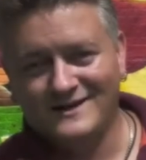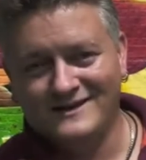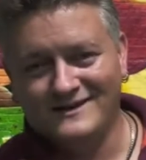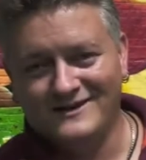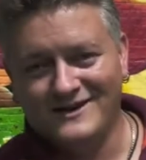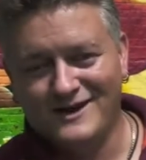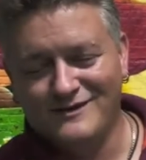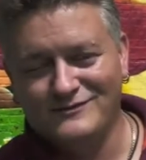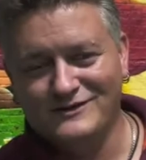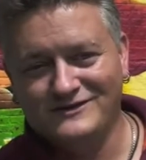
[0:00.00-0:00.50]

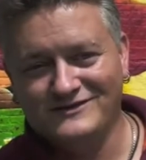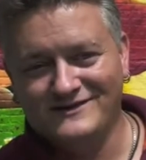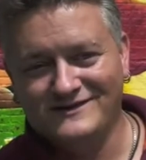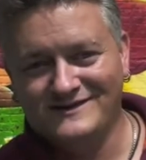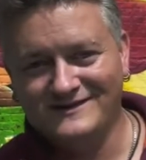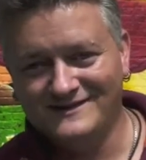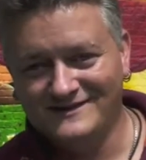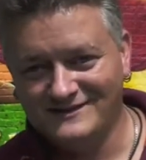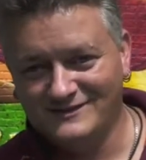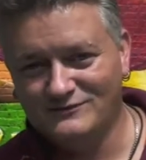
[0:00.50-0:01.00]
uh, obviously
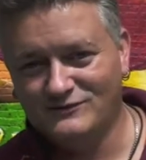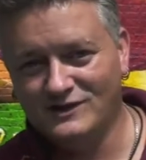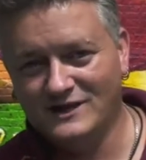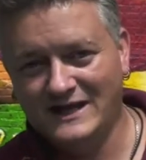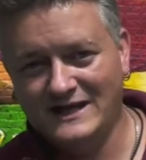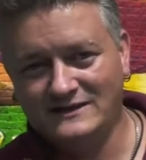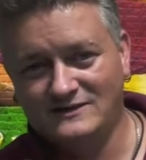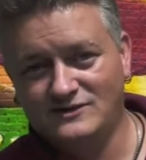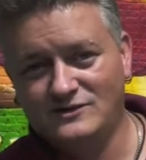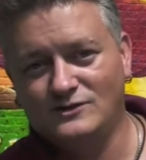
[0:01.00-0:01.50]

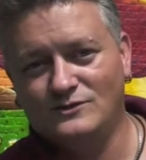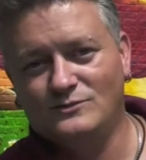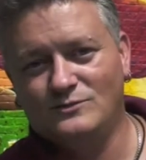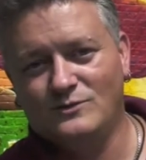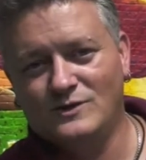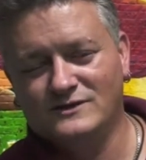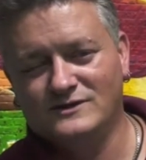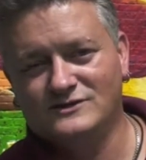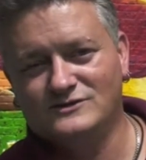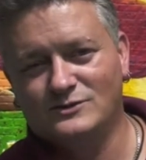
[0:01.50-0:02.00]
relate
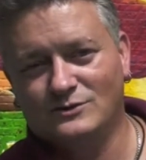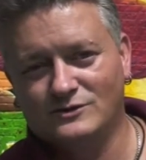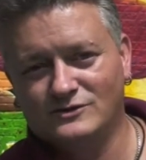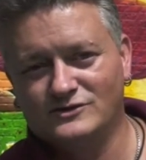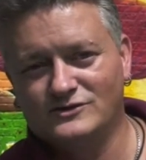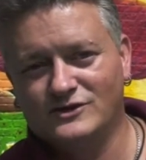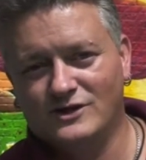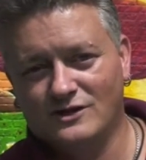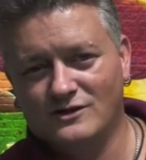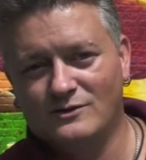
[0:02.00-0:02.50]
to what the
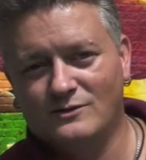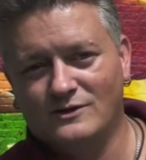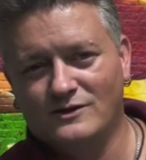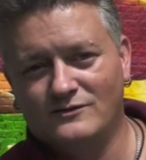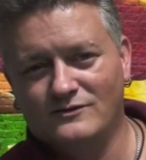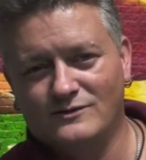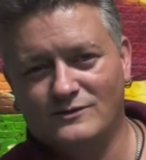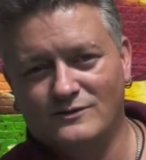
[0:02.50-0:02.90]
soldiers are going